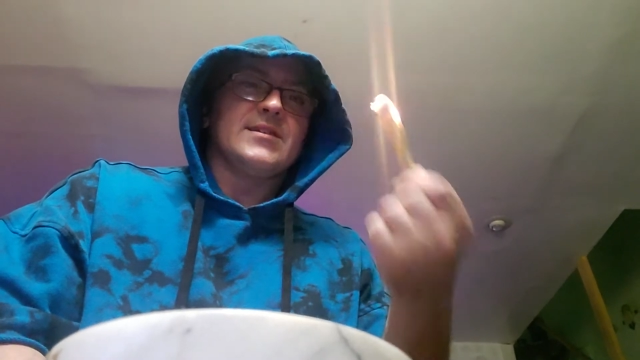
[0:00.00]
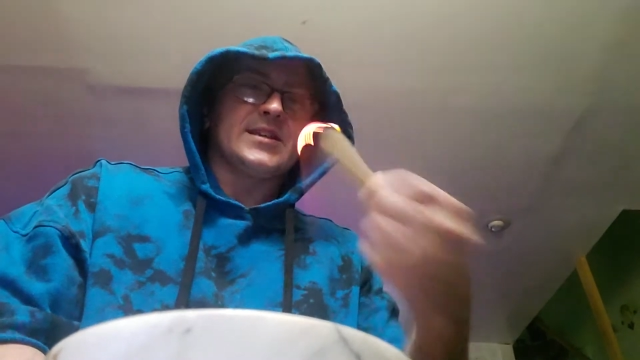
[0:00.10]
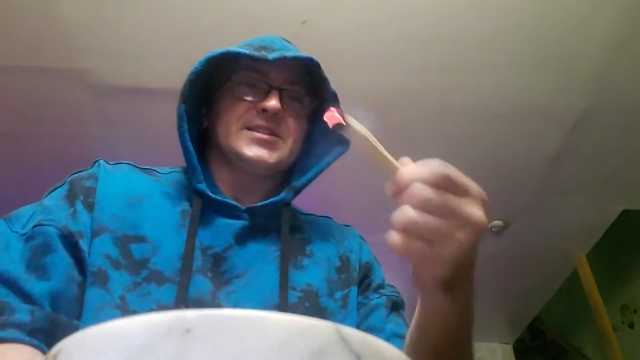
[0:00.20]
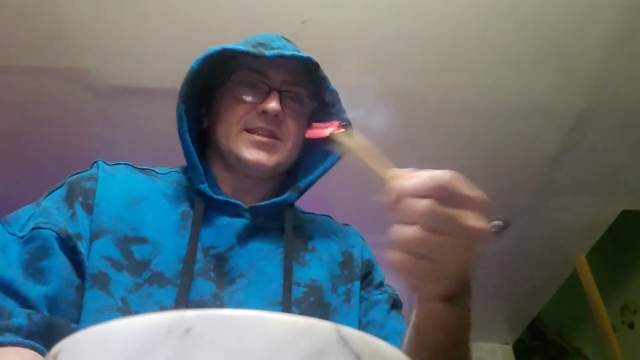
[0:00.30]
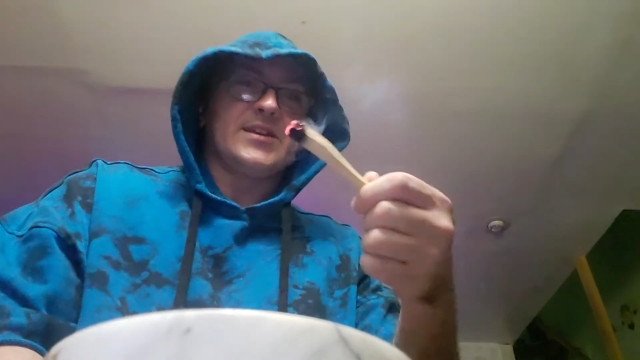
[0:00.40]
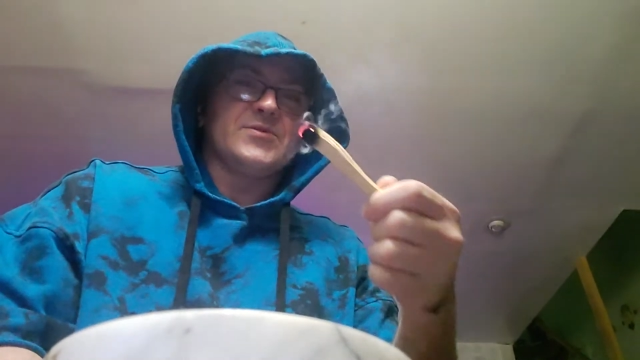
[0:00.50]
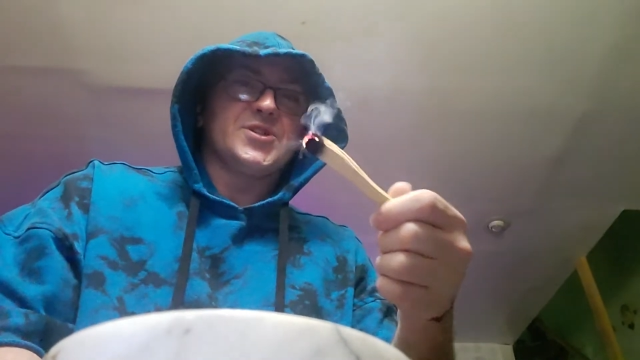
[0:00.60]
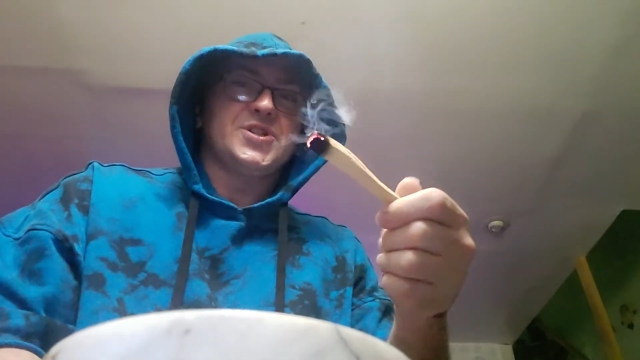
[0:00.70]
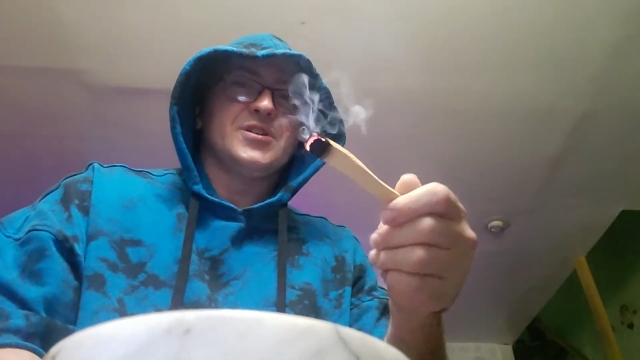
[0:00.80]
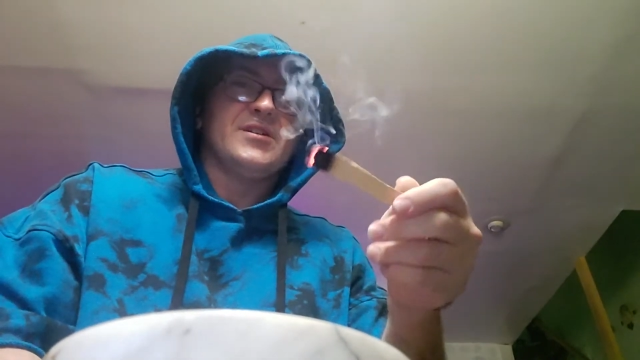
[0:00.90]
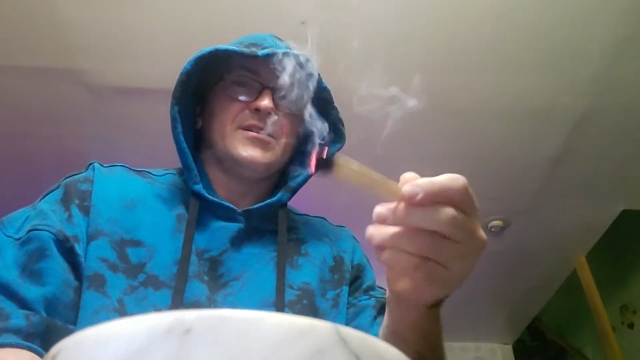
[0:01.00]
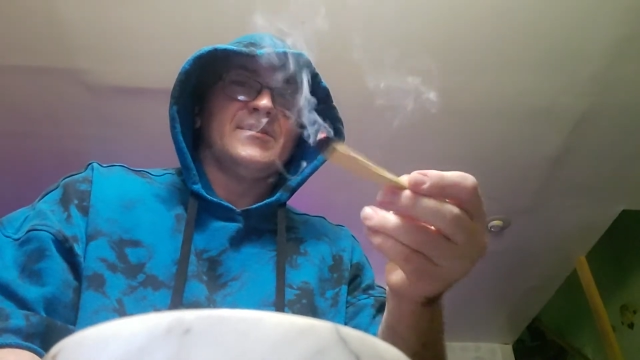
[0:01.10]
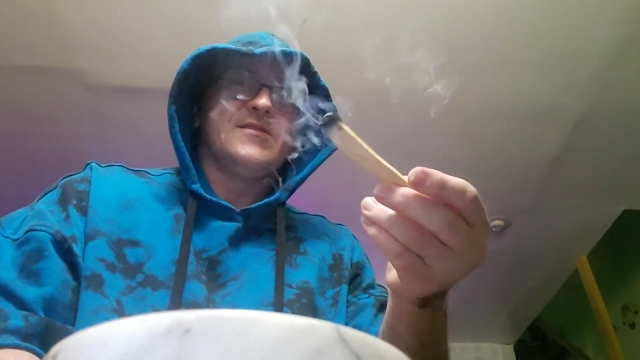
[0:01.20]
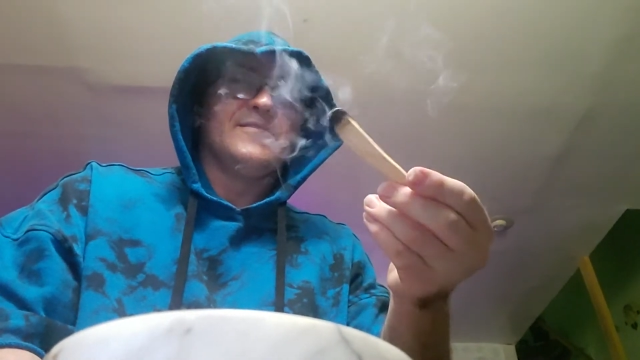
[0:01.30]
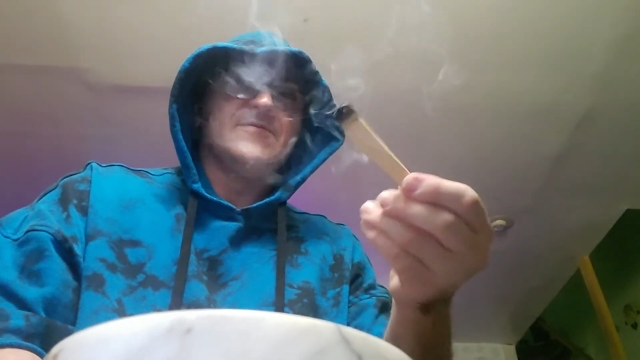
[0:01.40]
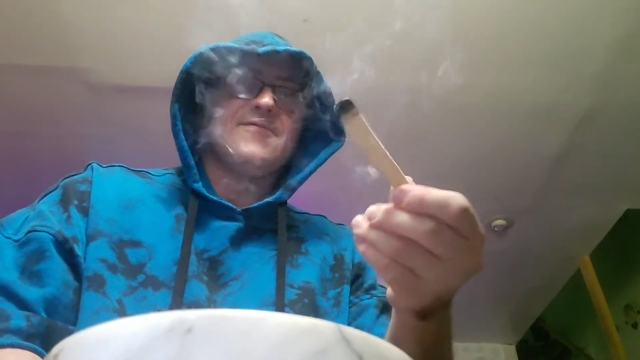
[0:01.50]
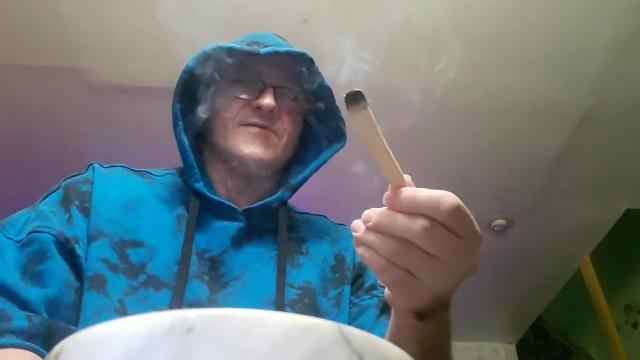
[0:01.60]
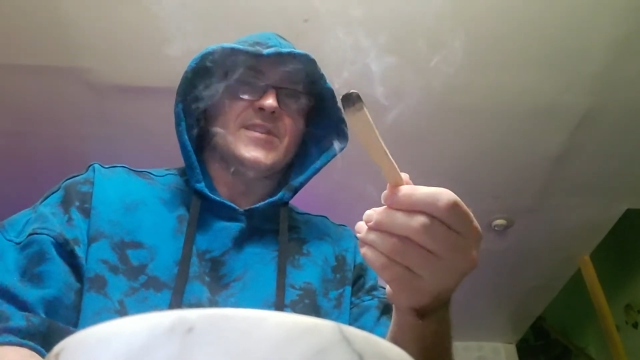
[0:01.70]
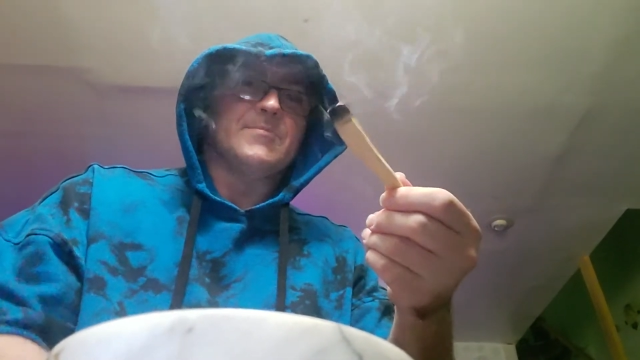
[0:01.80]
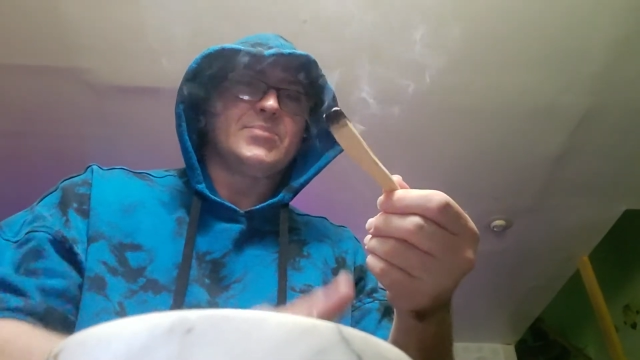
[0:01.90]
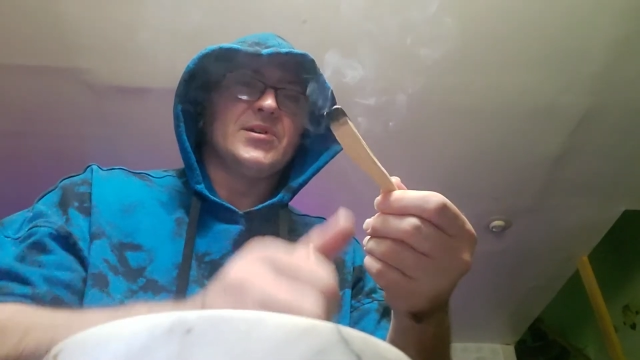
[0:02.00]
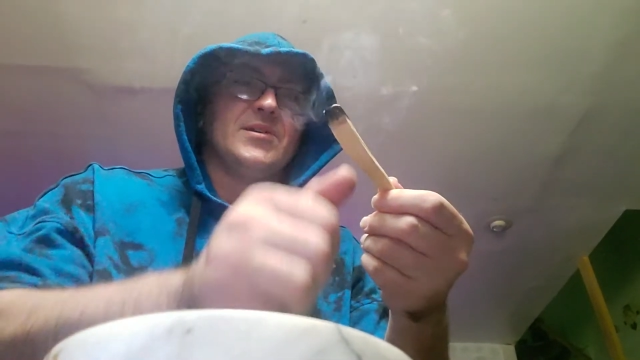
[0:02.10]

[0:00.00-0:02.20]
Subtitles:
extinguish, flip,